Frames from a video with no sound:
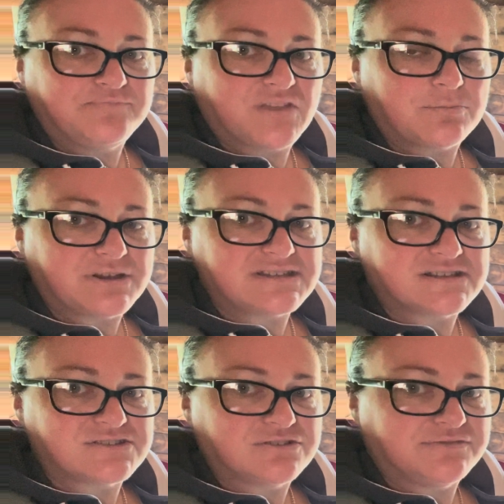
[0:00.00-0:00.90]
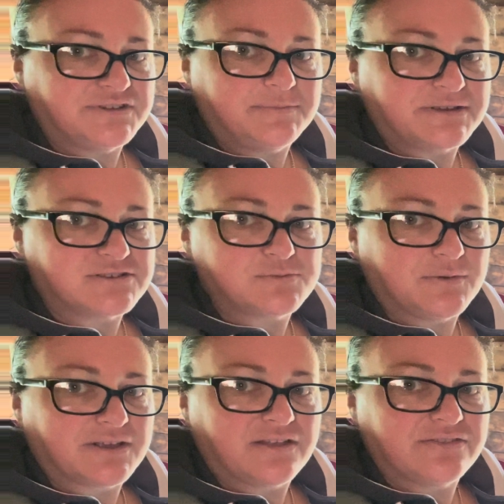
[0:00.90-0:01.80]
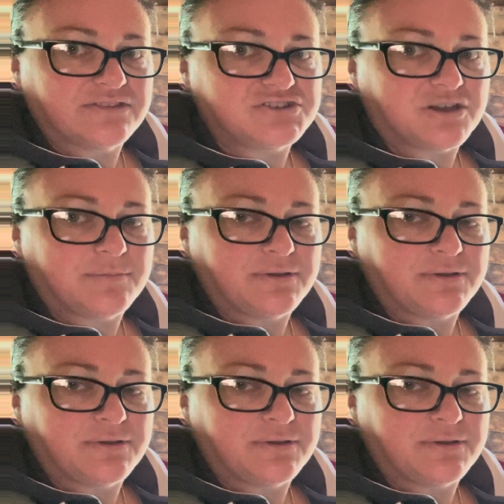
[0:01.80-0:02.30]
brassicas covered, because we only got the job